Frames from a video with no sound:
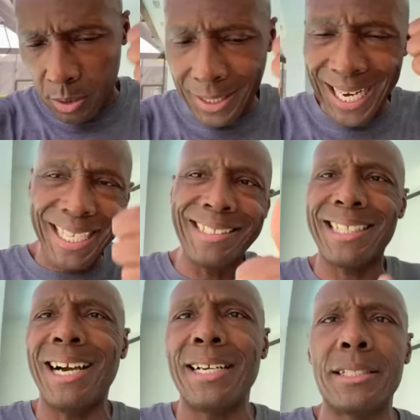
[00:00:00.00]
liking the
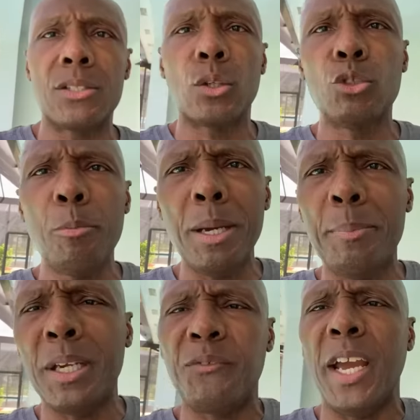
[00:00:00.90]
content. So do me a
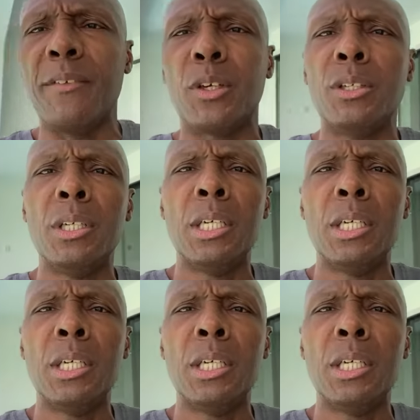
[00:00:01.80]
big favor.